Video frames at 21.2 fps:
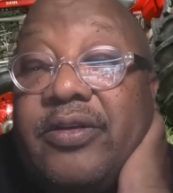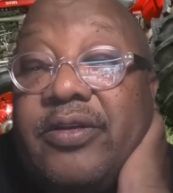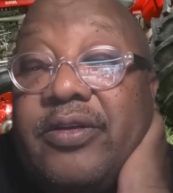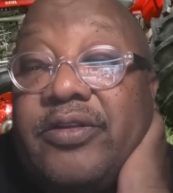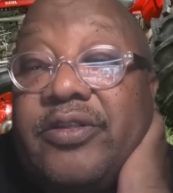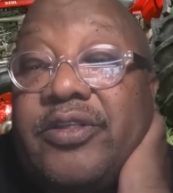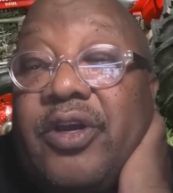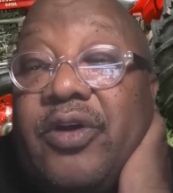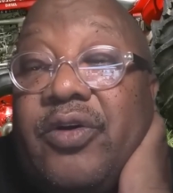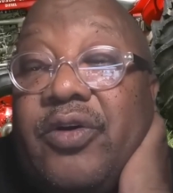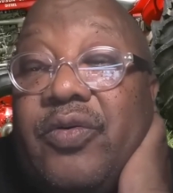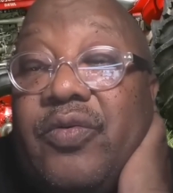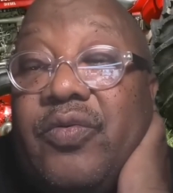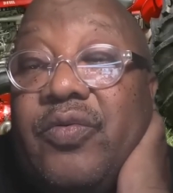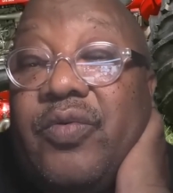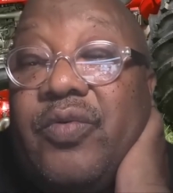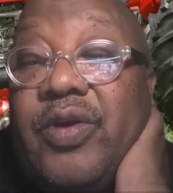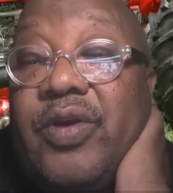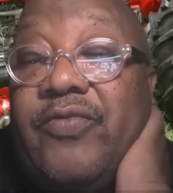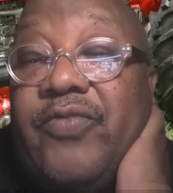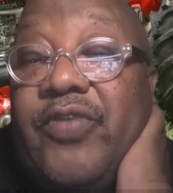So
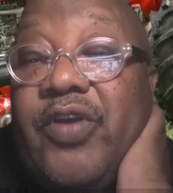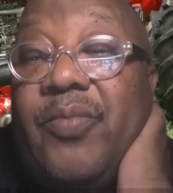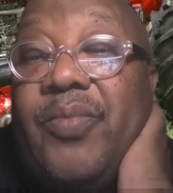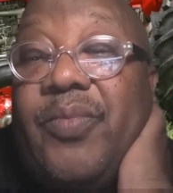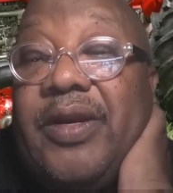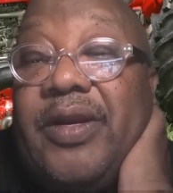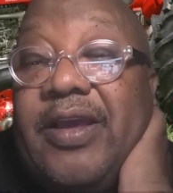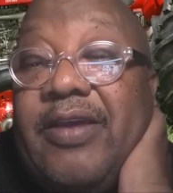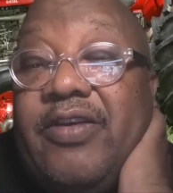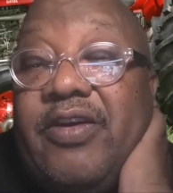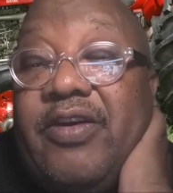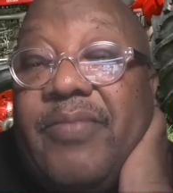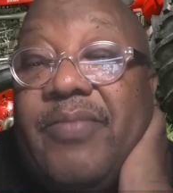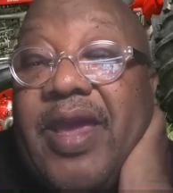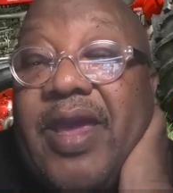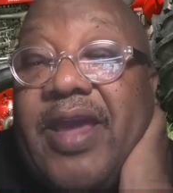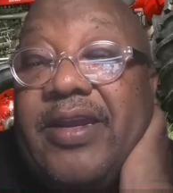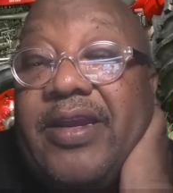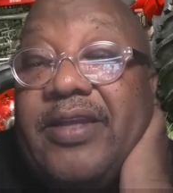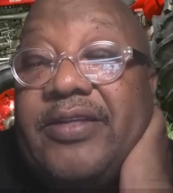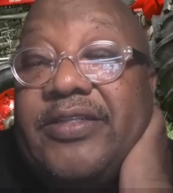if you believe you're
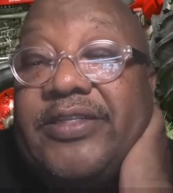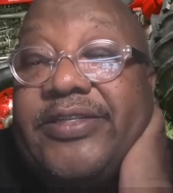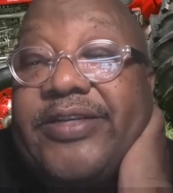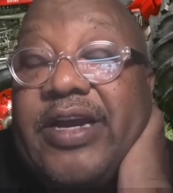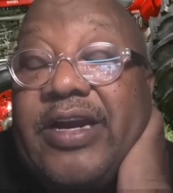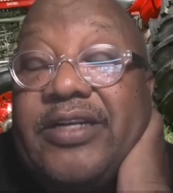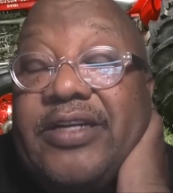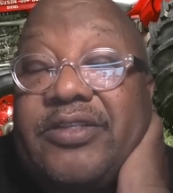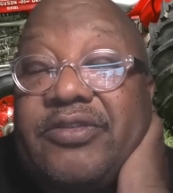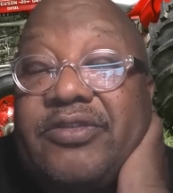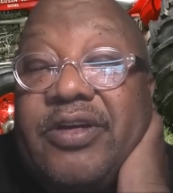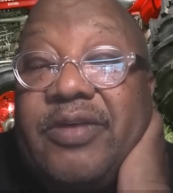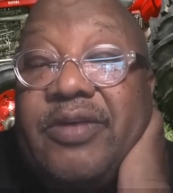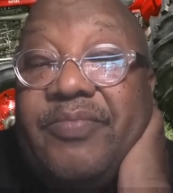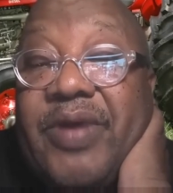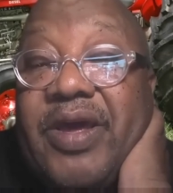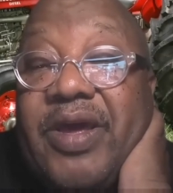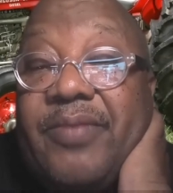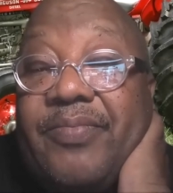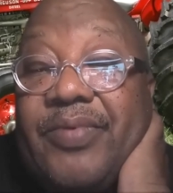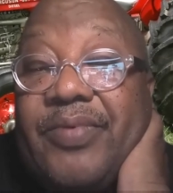making this country a
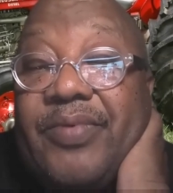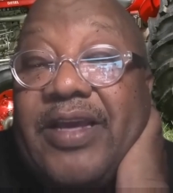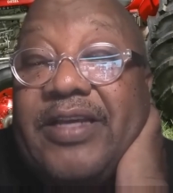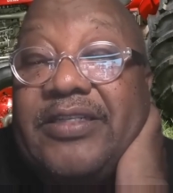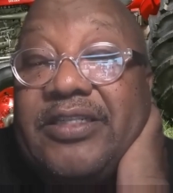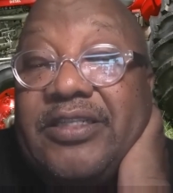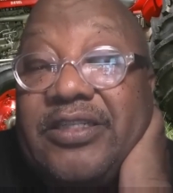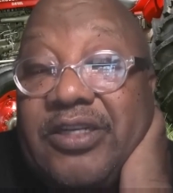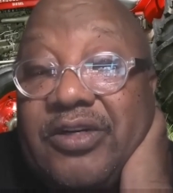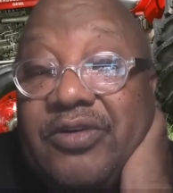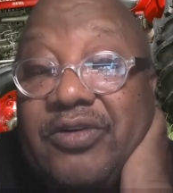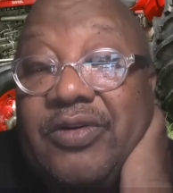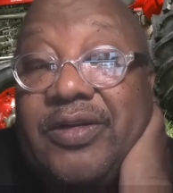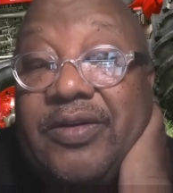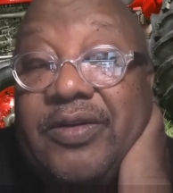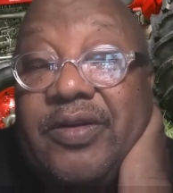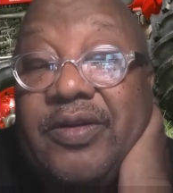better place, do it.